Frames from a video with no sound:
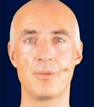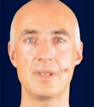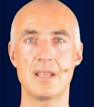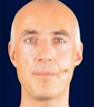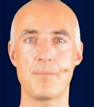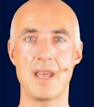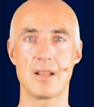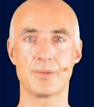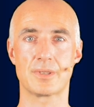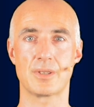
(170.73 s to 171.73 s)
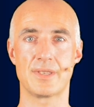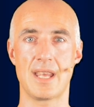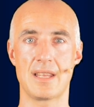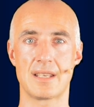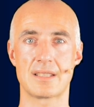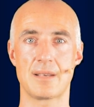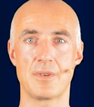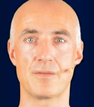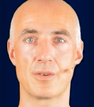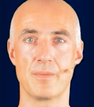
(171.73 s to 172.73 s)
with the payload containing some
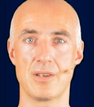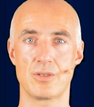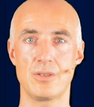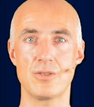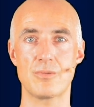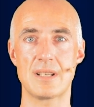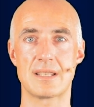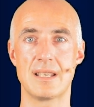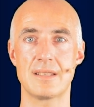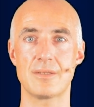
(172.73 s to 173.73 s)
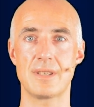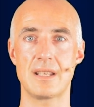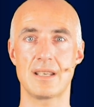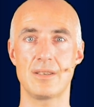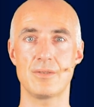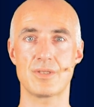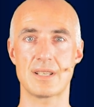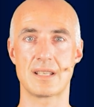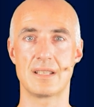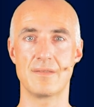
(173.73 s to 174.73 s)
information, usually sensor data or
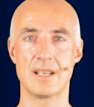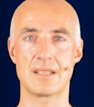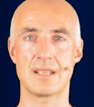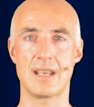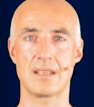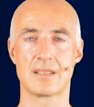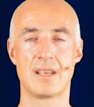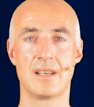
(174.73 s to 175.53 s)
just a device state.